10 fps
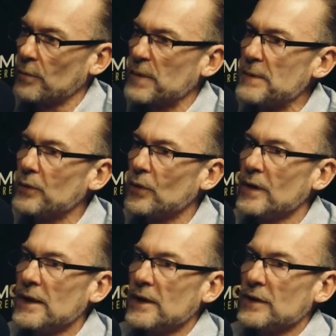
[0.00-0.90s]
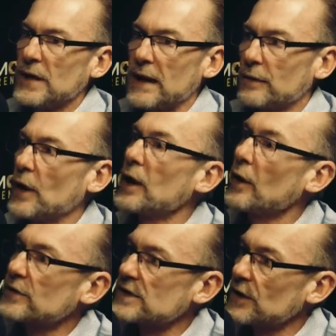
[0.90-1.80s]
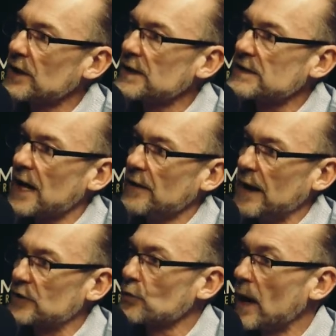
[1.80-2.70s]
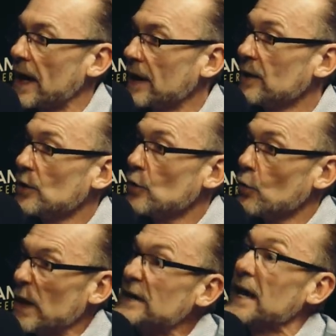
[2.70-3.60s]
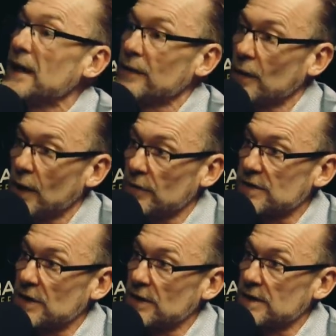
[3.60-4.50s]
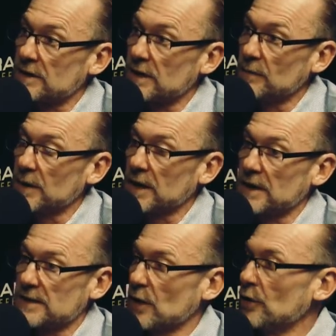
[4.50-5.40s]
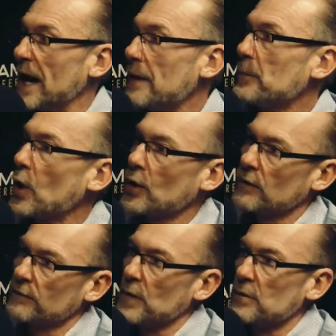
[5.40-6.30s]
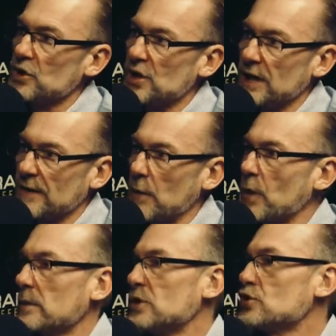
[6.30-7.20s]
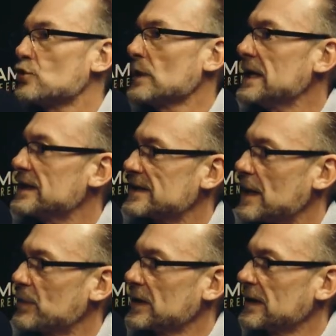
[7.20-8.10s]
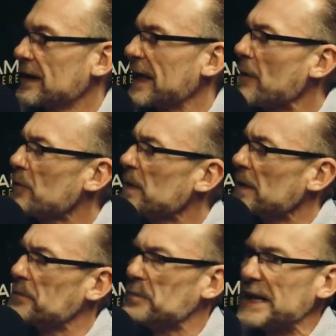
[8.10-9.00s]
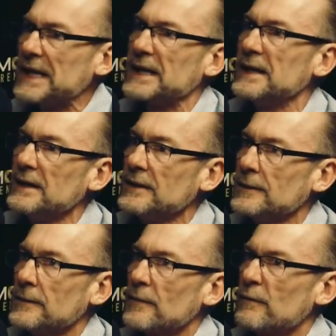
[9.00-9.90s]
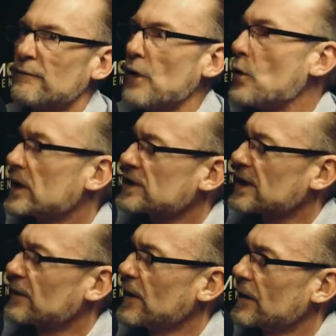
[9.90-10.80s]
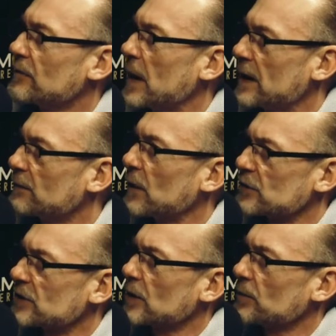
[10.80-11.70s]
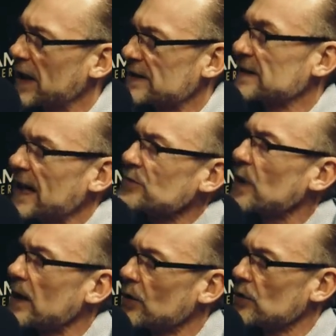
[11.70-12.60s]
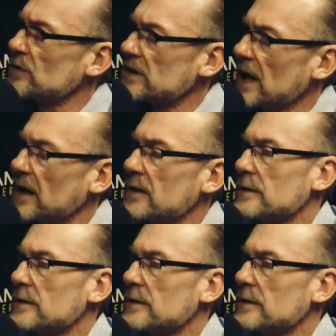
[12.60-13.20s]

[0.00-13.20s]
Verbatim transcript: people take their health serious and yeah. that's why we take their health seriously because they're not part of the machine and they want to be treated separately like that would be a big focus i think of mine if i were starting practice and that's what i hear you say